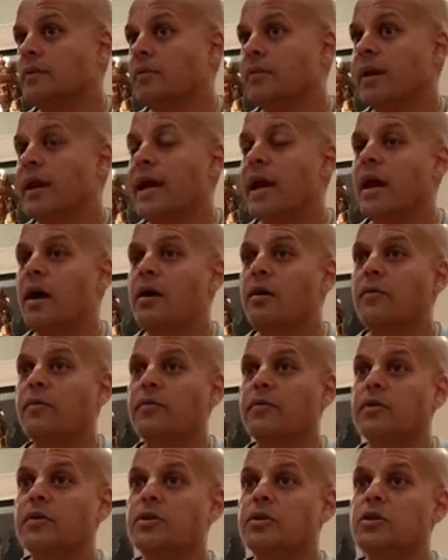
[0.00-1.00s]
We
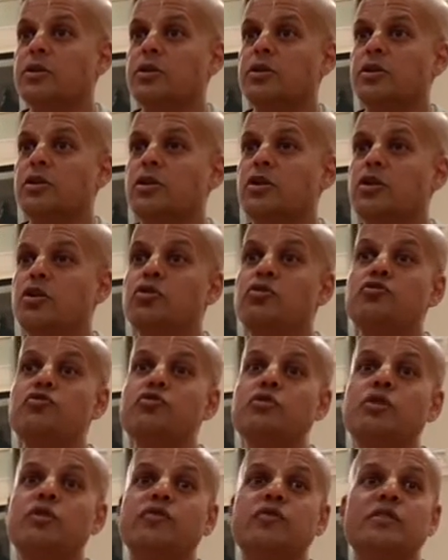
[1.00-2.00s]
have
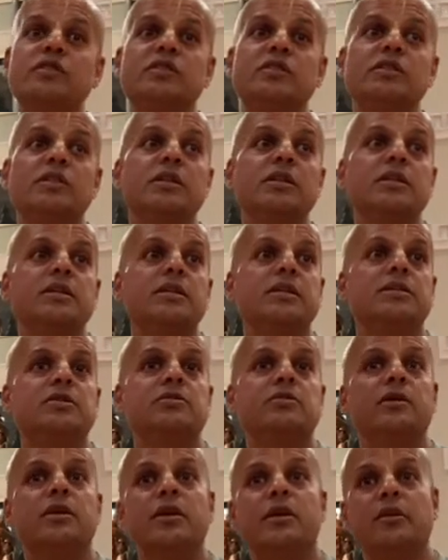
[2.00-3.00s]
huge facilities
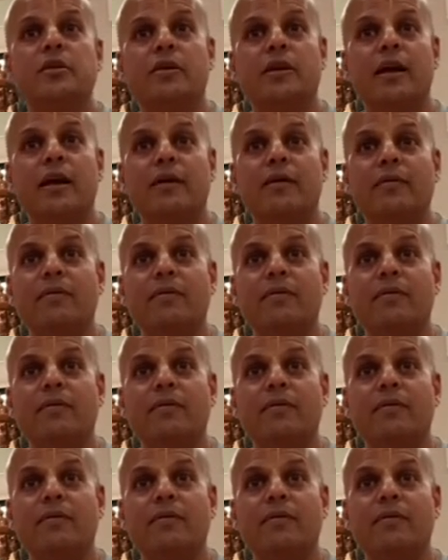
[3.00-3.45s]
to hear.